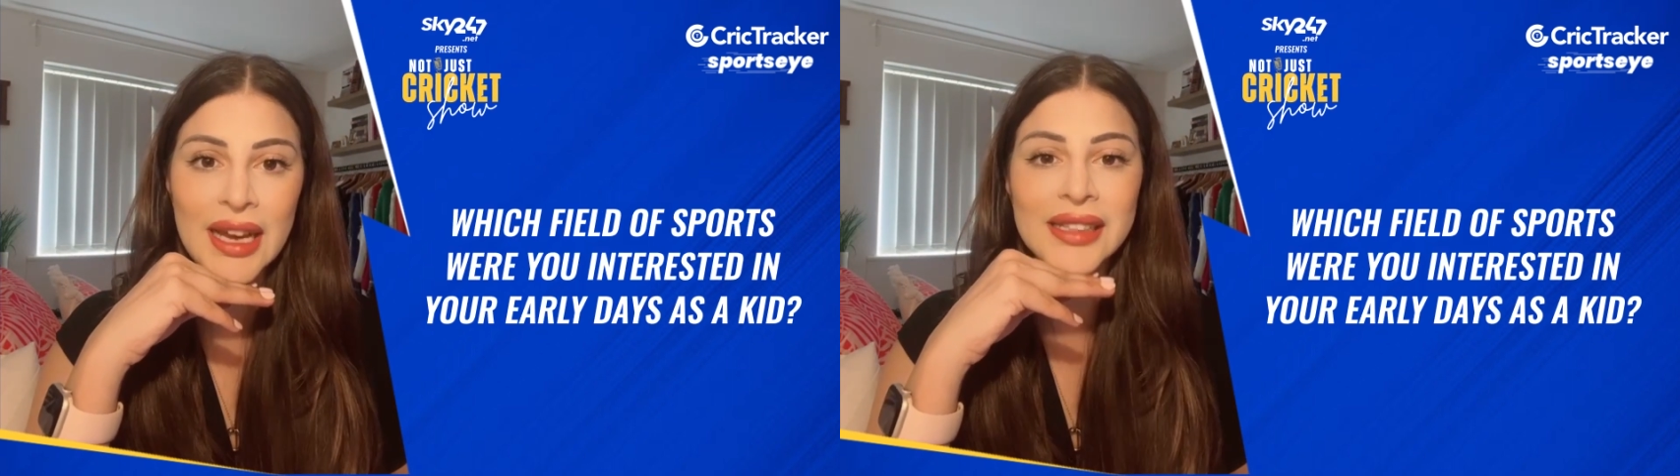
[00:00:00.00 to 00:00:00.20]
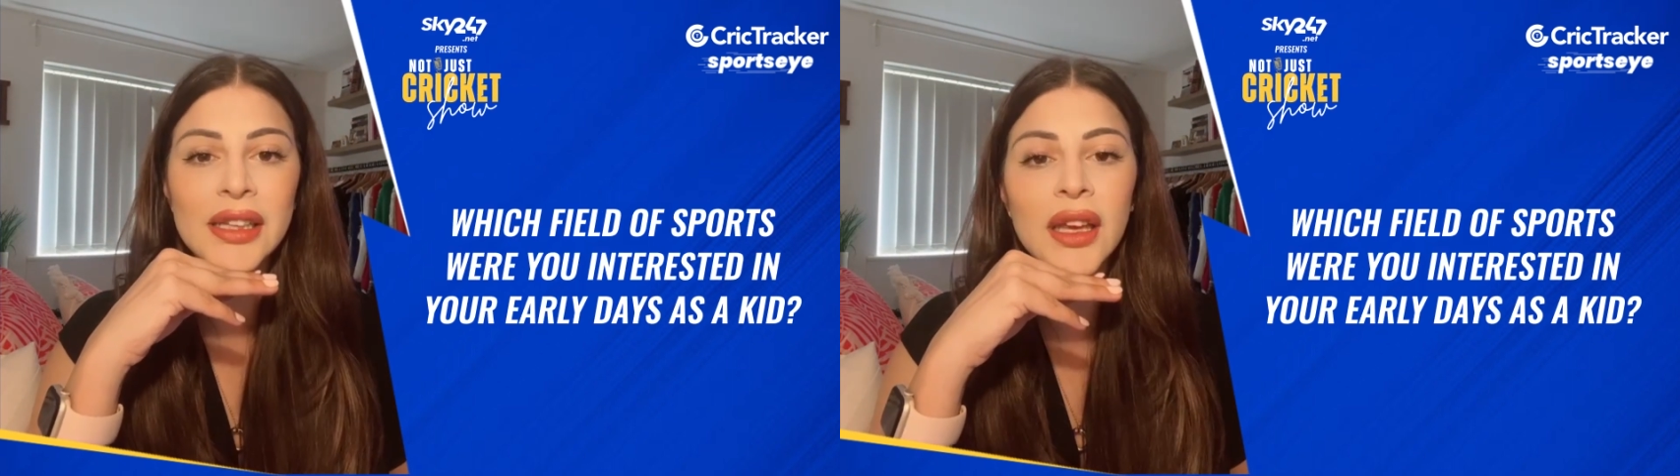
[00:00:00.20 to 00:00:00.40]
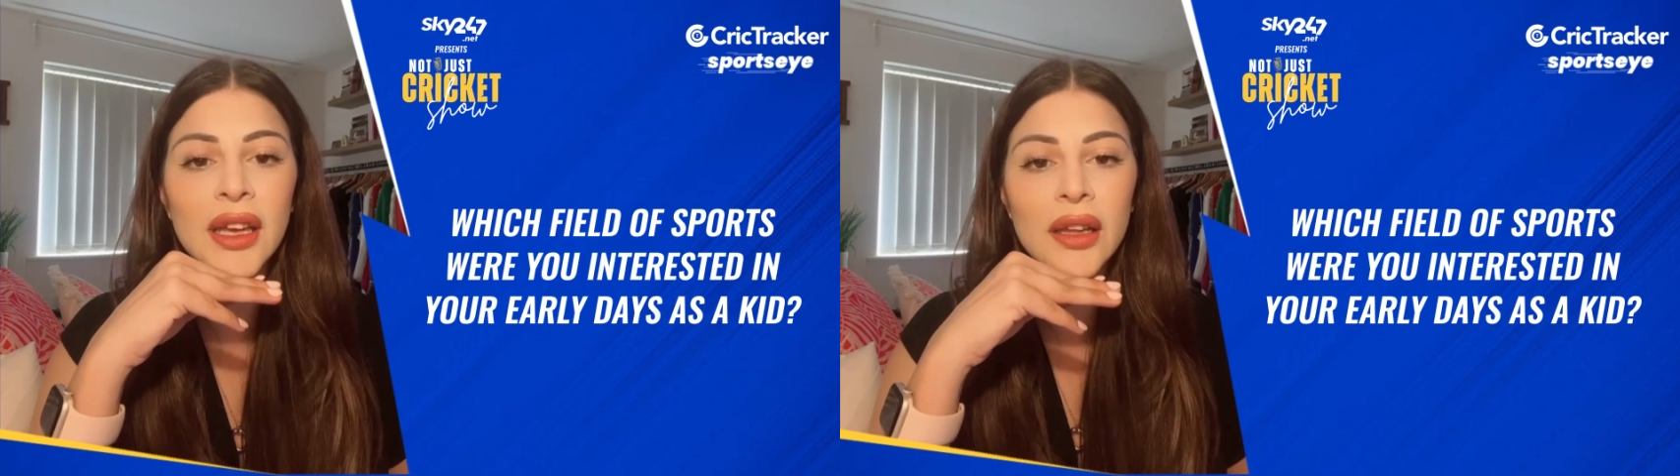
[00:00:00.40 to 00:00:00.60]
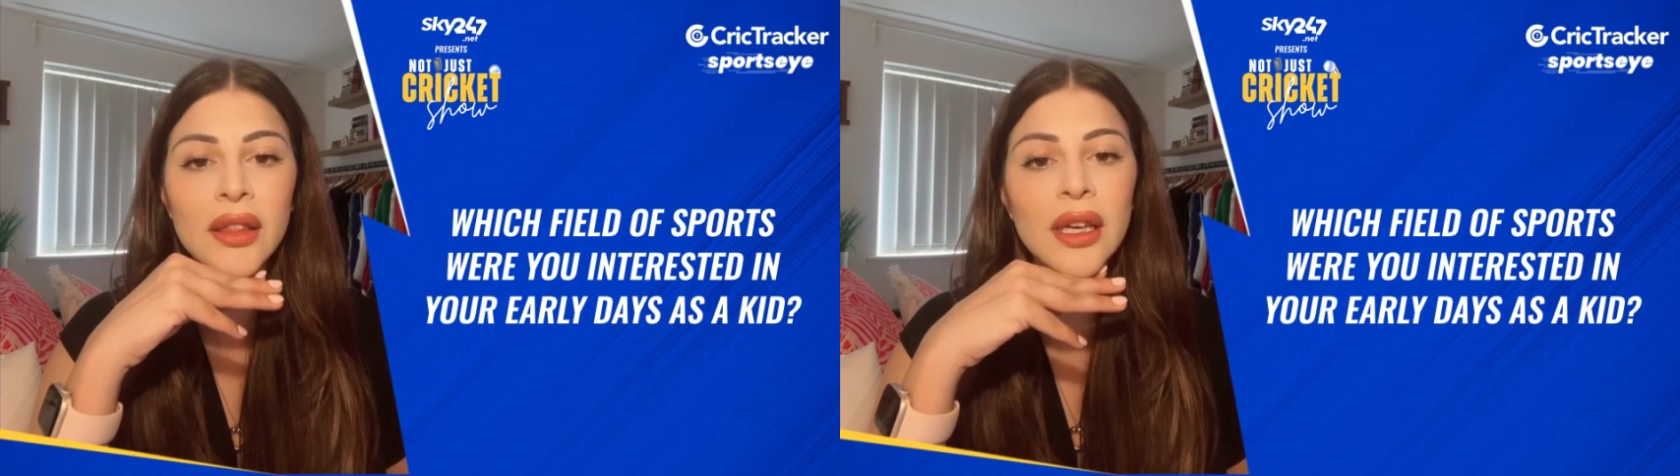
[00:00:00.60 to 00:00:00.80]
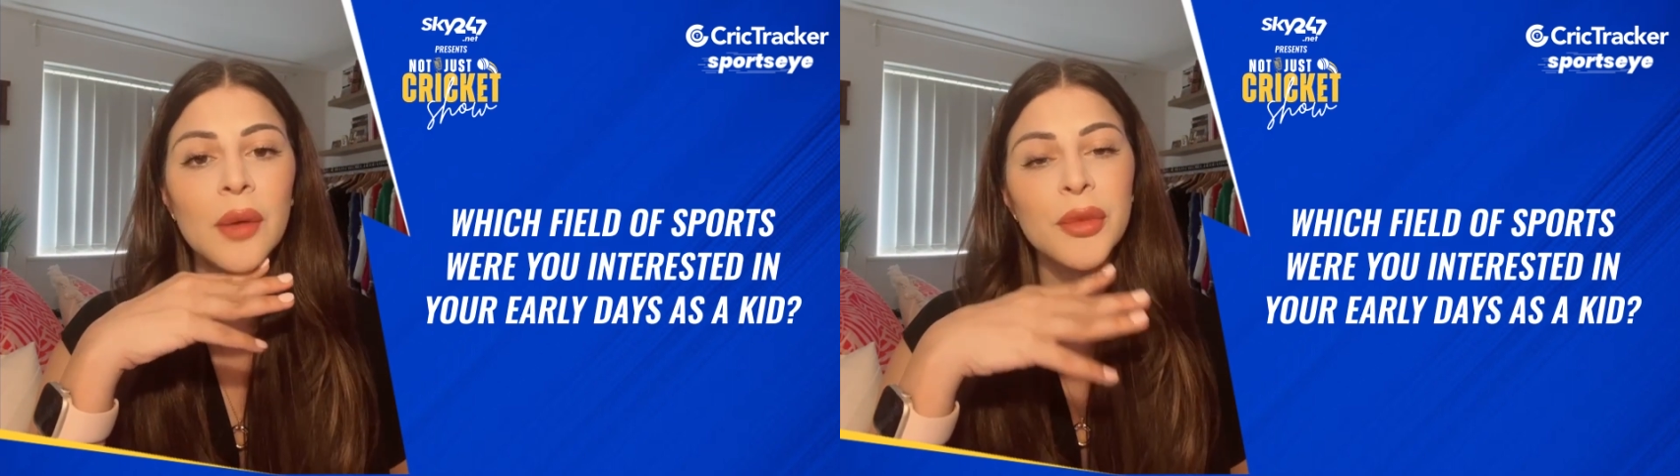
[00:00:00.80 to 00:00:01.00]
As a kid, I
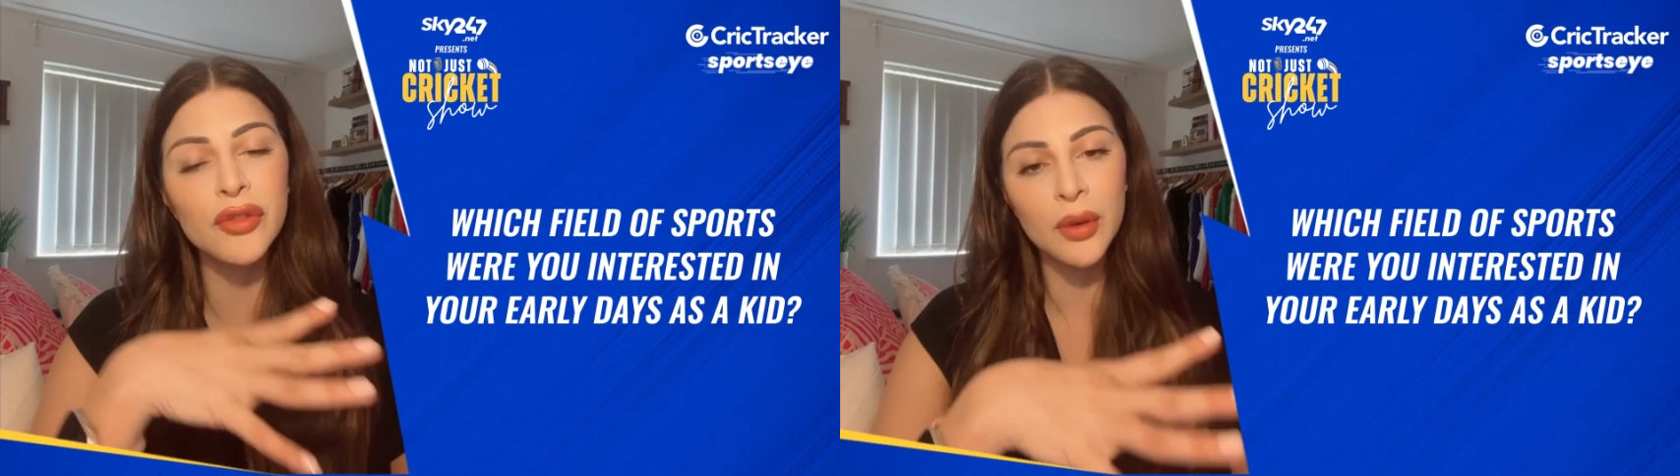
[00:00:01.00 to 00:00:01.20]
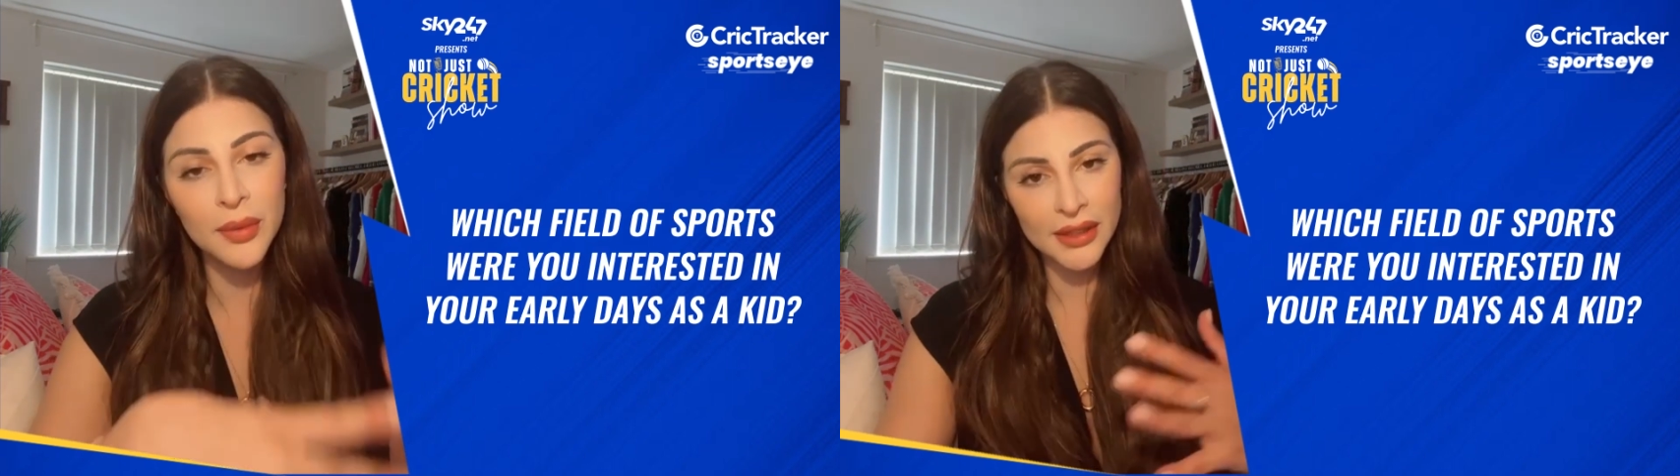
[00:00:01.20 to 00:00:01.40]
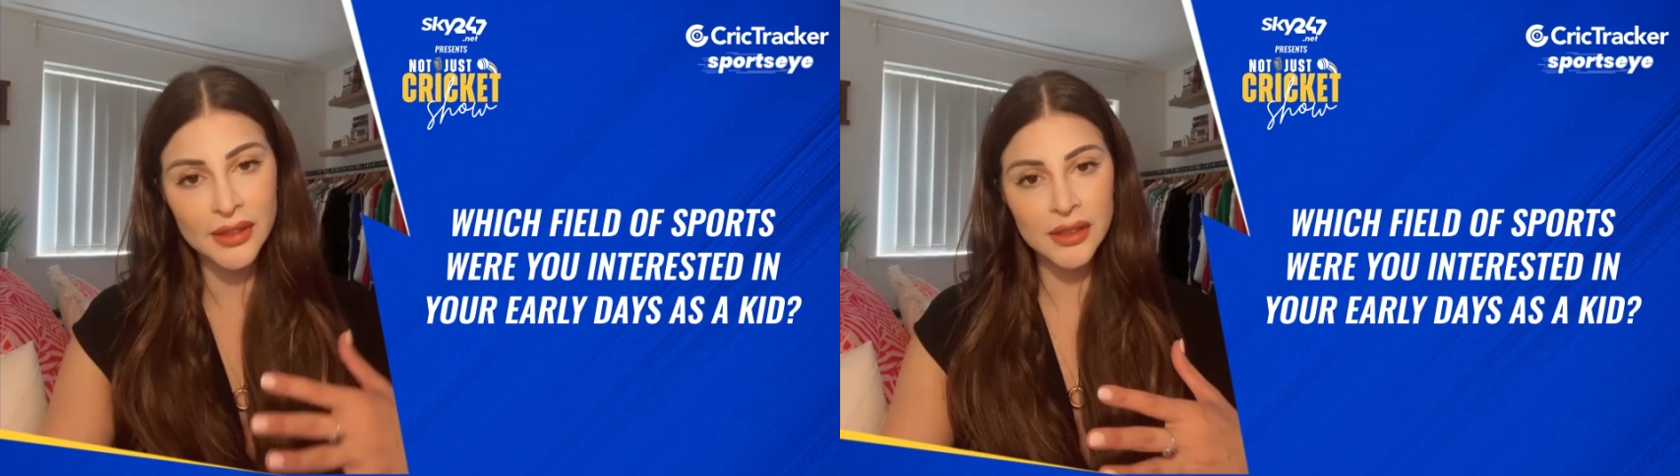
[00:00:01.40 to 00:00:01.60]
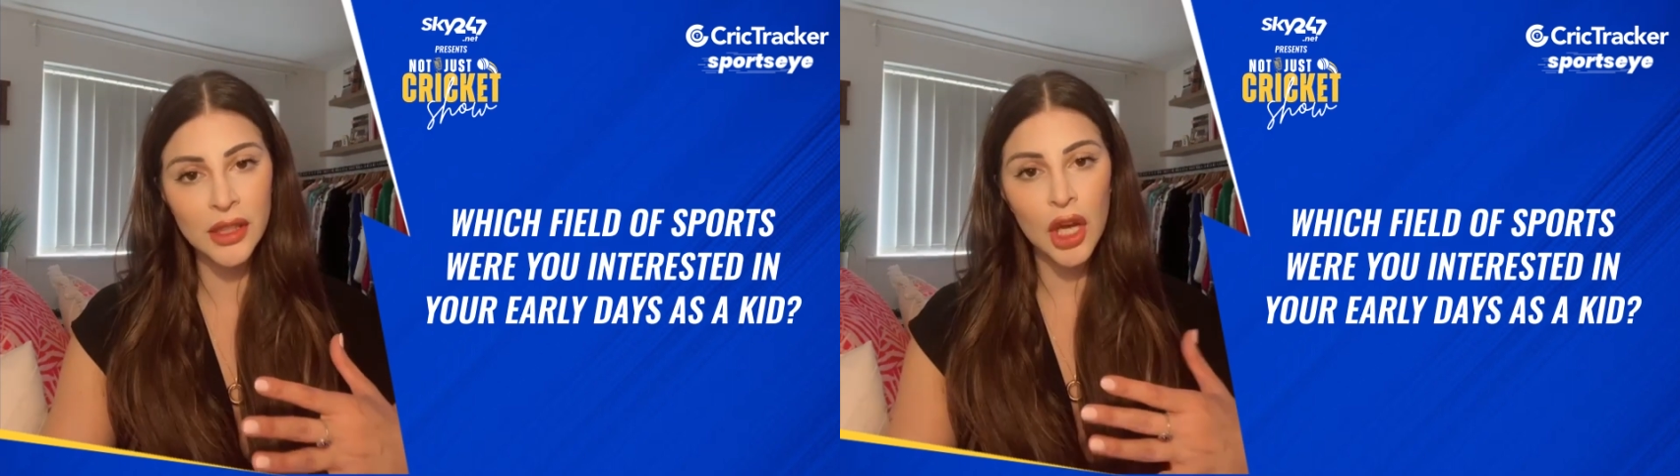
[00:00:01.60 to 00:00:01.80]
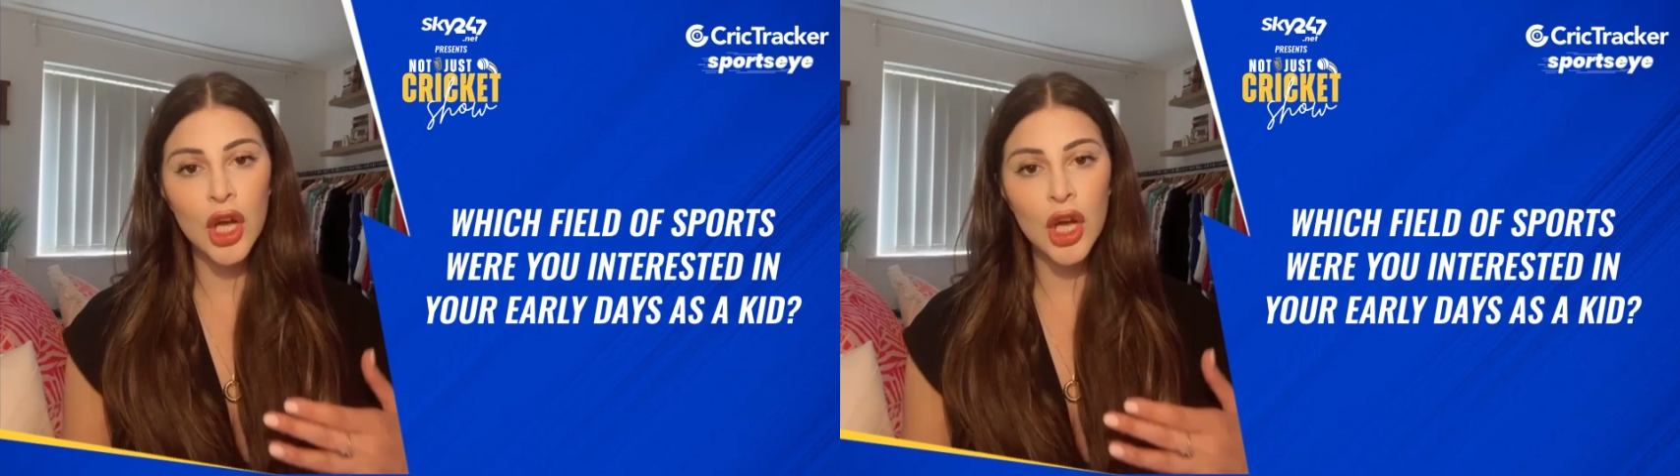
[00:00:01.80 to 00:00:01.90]
think coming from London,